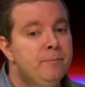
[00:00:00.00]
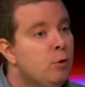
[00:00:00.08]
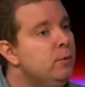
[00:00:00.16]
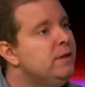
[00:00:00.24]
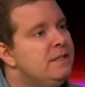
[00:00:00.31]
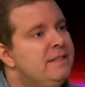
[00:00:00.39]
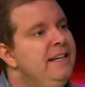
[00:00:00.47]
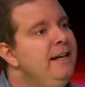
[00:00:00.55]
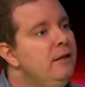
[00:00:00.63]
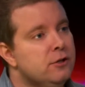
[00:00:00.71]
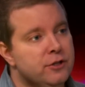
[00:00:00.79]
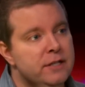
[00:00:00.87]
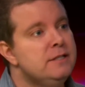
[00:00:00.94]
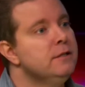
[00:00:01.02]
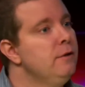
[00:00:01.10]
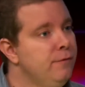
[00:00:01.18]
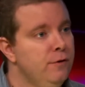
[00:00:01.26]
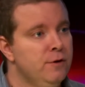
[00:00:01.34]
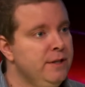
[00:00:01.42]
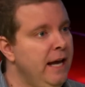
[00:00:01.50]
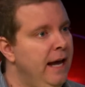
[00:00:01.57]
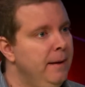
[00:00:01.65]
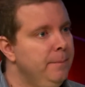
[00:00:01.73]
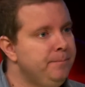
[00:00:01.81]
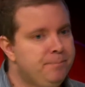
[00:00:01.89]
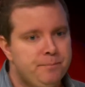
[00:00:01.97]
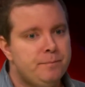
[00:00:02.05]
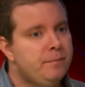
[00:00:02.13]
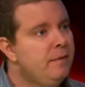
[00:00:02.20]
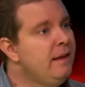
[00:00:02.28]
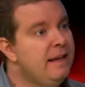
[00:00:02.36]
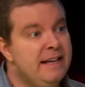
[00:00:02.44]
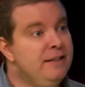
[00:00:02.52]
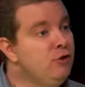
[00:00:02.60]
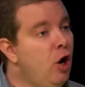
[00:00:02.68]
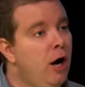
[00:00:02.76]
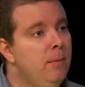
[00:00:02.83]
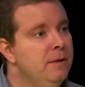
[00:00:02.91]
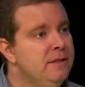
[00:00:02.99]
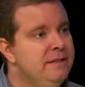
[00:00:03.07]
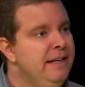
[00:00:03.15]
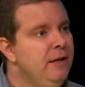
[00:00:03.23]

With the Steelers, this is the first game in Tomlin's